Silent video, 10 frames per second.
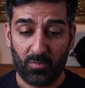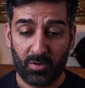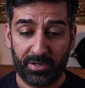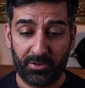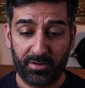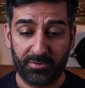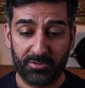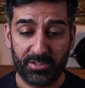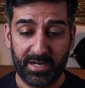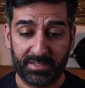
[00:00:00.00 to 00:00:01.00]
Why you got a
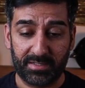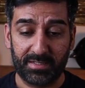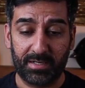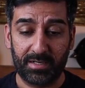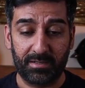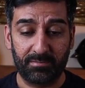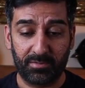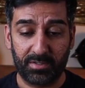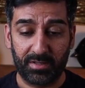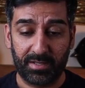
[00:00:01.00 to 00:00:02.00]
dodgy accent?
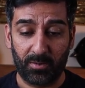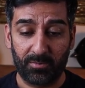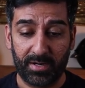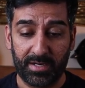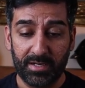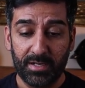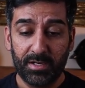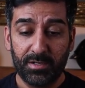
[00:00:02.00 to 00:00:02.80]
Um, done that already.